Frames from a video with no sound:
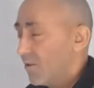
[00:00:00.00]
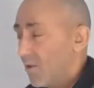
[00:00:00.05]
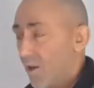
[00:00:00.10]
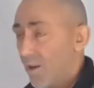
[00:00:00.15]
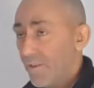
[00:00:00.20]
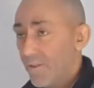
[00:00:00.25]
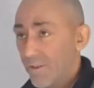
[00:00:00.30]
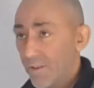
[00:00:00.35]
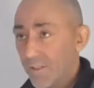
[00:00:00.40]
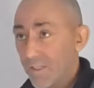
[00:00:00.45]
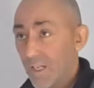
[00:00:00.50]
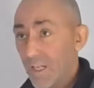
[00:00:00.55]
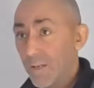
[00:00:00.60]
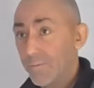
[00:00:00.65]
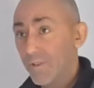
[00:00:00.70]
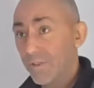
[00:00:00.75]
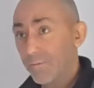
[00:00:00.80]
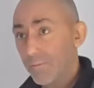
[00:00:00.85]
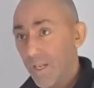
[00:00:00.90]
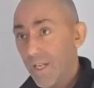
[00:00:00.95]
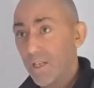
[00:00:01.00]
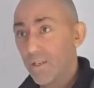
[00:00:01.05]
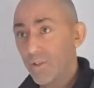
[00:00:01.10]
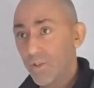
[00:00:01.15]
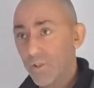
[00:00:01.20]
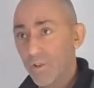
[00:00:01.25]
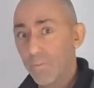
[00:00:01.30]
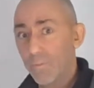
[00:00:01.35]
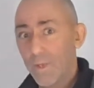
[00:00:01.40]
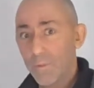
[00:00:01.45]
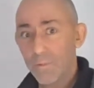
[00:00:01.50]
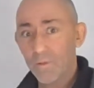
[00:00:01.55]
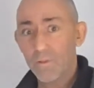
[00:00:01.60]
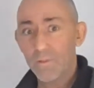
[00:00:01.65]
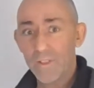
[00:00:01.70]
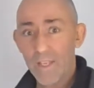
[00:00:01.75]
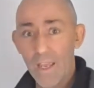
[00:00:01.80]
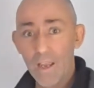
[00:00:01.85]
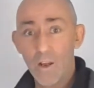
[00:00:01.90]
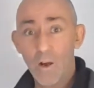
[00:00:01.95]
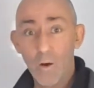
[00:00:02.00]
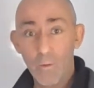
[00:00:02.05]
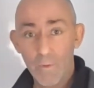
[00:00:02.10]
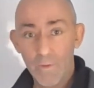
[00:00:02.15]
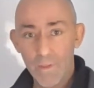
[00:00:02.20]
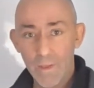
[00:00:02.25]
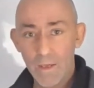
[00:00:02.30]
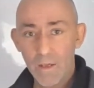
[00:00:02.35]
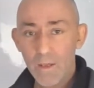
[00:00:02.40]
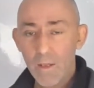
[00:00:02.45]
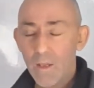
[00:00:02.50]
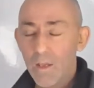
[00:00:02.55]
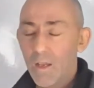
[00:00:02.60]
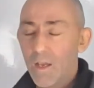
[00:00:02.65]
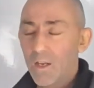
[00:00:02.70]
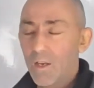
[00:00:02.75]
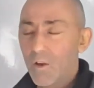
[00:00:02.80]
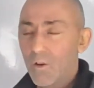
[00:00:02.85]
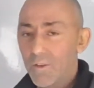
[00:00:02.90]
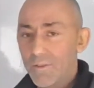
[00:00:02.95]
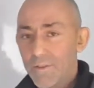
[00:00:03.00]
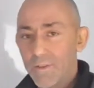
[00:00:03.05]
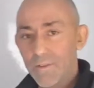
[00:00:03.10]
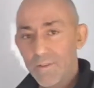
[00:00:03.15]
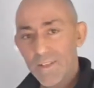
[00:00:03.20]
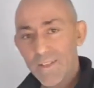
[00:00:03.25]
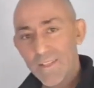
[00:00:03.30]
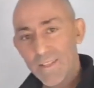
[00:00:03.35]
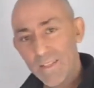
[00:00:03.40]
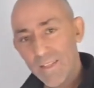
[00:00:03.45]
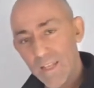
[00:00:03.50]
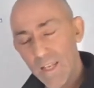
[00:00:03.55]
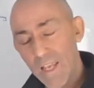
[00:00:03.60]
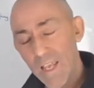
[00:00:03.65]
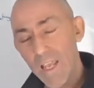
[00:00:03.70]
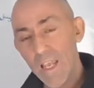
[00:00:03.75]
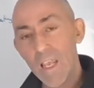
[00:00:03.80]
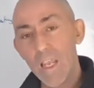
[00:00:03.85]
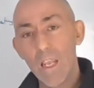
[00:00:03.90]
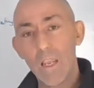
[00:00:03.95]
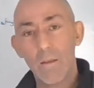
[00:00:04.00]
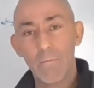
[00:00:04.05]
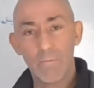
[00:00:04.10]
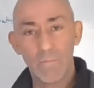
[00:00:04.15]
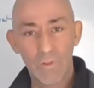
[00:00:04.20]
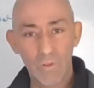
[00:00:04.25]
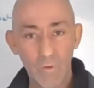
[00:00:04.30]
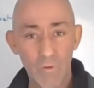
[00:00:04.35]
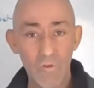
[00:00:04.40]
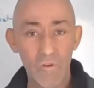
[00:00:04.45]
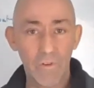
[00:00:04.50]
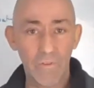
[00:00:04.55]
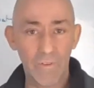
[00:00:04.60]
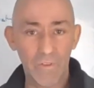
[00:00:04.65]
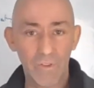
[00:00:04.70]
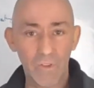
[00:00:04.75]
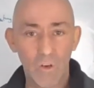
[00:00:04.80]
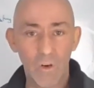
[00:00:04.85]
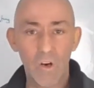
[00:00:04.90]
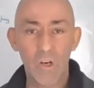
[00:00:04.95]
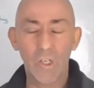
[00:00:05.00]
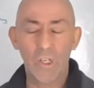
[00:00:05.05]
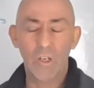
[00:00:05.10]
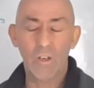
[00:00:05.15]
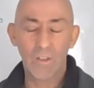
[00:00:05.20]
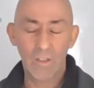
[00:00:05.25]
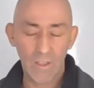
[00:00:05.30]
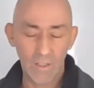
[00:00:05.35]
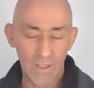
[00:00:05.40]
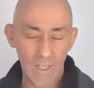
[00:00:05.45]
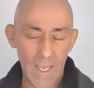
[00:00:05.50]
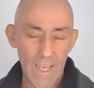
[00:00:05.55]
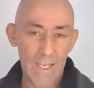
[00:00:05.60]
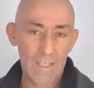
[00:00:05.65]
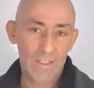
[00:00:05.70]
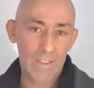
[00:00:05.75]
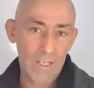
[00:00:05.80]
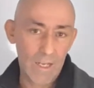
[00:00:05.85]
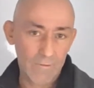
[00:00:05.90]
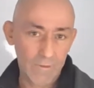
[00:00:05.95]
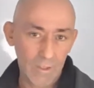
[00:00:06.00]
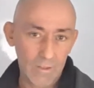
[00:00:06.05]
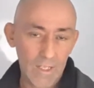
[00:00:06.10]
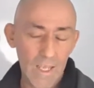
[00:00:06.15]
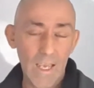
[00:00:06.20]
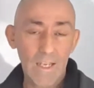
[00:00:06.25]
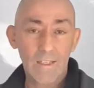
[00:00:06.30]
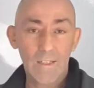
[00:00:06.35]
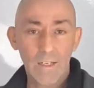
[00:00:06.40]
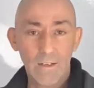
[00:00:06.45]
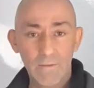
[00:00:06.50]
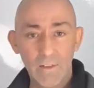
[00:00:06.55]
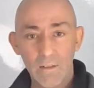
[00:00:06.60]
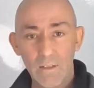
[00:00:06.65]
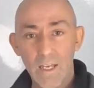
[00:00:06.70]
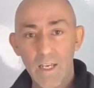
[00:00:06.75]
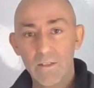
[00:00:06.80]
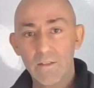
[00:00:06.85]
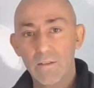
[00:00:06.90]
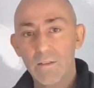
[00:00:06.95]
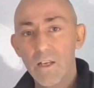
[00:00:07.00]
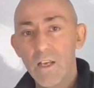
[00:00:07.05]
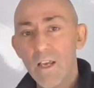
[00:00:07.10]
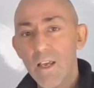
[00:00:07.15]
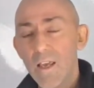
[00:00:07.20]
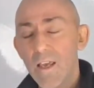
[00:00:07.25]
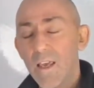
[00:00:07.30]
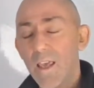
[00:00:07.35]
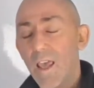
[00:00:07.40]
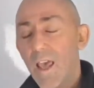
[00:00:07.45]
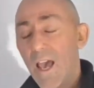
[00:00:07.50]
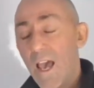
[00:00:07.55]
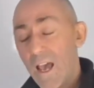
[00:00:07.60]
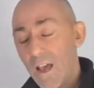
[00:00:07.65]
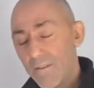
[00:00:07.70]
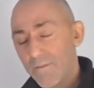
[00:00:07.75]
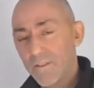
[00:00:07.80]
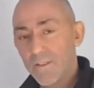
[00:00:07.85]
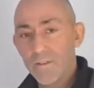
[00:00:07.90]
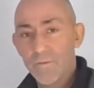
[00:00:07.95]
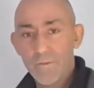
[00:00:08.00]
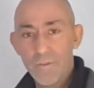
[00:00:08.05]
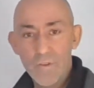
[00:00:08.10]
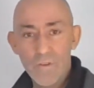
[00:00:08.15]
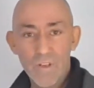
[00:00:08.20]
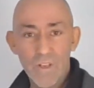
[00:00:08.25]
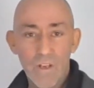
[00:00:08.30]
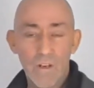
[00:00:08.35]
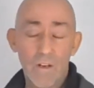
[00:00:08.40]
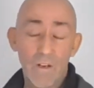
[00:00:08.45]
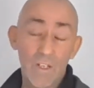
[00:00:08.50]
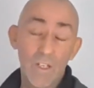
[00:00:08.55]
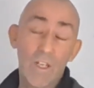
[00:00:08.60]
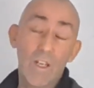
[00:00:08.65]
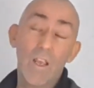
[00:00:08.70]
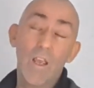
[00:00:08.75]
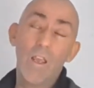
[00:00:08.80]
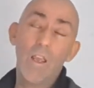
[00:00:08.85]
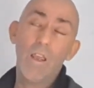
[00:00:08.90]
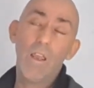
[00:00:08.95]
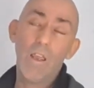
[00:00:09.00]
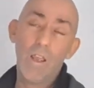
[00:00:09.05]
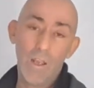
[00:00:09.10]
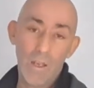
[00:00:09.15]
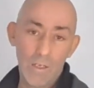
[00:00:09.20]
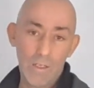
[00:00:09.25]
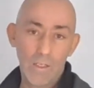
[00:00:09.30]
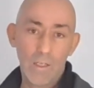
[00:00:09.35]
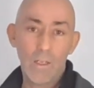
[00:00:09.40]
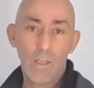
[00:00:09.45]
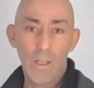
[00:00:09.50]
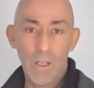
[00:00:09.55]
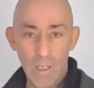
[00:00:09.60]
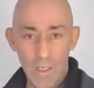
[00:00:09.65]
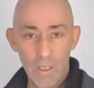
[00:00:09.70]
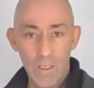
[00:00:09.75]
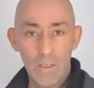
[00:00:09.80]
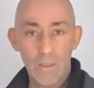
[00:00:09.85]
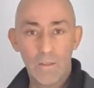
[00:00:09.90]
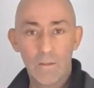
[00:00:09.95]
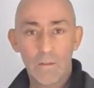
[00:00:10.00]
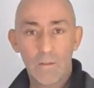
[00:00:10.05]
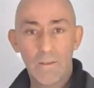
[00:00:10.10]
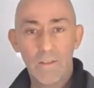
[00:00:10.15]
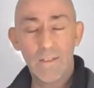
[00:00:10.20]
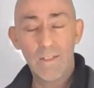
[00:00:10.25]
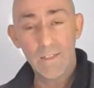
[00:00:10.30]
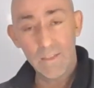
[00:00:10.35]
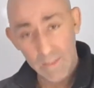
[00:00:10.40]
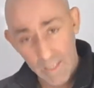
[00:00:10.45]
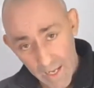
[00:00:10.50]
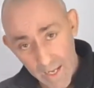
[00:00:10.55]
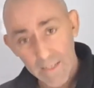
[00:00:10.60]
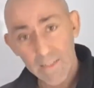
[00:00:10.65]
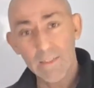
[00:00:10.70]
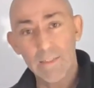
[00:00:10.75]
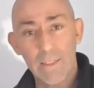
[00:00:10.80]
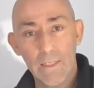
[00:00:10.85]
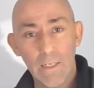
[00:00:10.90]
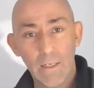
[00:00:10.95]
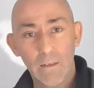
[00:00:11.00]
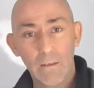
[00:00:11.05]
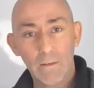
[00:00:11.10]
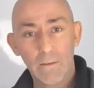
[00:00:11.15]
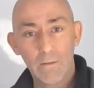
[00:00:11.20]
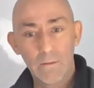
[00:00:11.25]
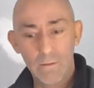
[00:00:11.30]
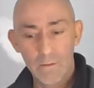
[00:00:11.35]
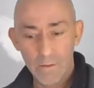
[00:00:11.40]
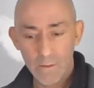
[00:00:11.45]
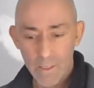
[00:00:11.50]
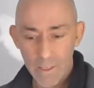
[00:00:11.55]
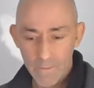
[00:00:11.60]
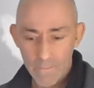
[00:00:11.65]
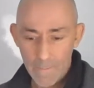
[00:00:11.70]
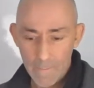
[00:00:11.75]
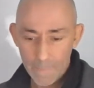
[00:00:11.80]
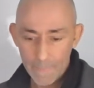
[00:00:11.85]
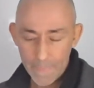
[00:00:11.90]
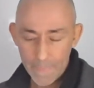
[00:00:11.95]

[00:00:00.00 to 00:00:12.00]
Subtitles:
a lot of their time just making sure people are getting on with it and conjuring the same social disorder lesson after lesson after lesson, after a few years, it is deadening. Okay,